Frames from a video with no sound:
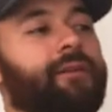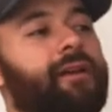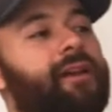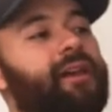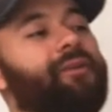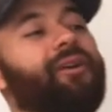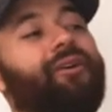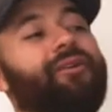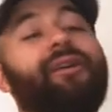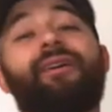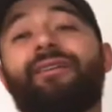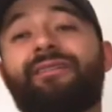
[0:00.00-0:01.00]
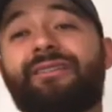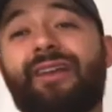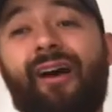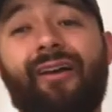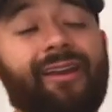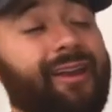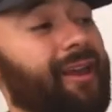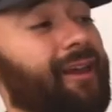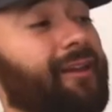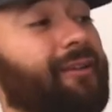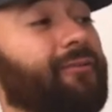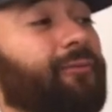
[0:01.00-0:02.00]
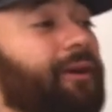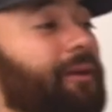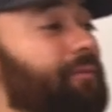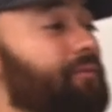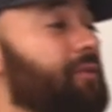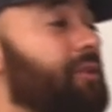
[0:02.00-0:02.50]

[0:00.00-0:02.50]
Here we go. Tie. And 1,